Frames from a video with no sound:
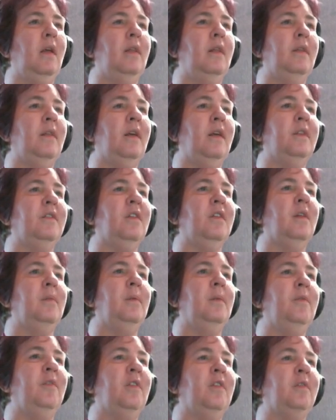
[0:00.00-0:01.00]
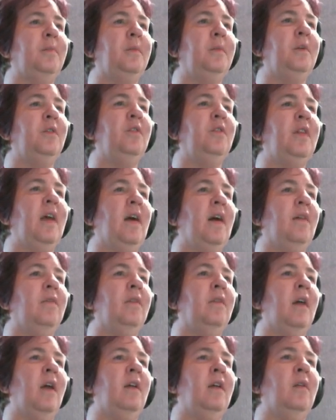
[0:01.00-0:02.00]
That's going to move this blue down.
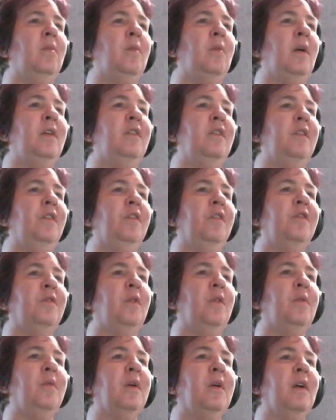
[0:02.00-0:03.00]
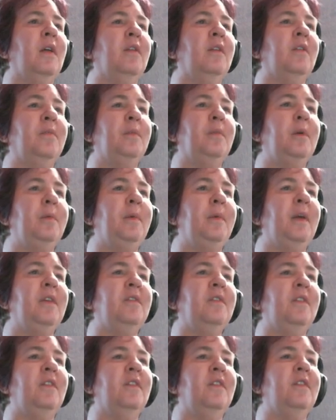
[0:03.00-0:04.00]
I don't want to, so I'll work on this blue piece
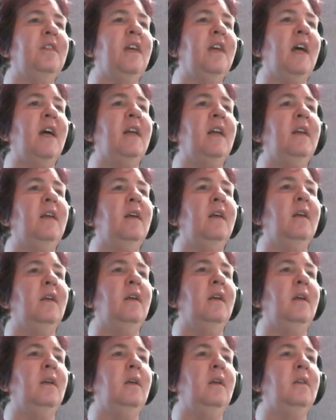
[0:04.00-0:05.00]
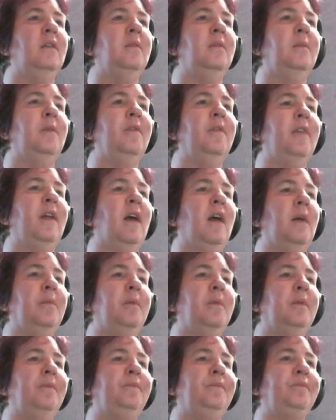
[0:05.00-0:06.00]
instead to move it up.
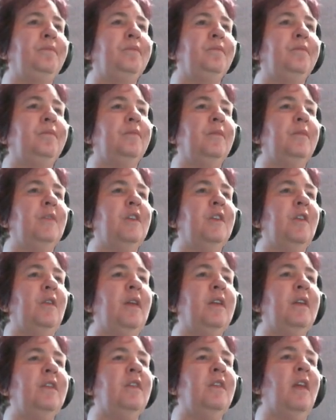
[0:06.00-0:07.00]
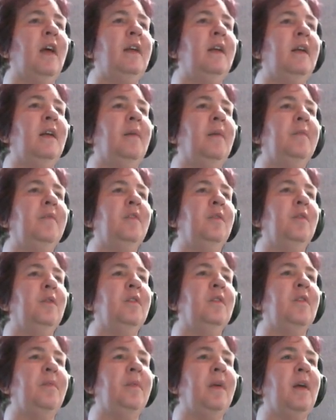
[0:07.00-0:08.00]
So let's line it up to
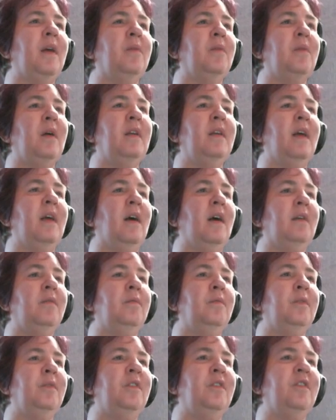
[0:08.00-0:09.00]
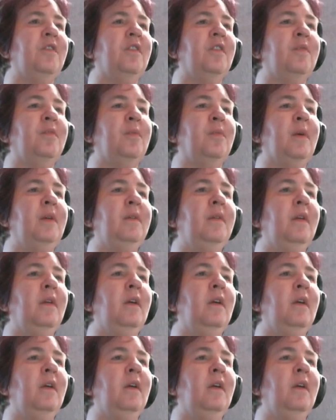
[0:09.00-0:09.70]
something I want down, which is this one.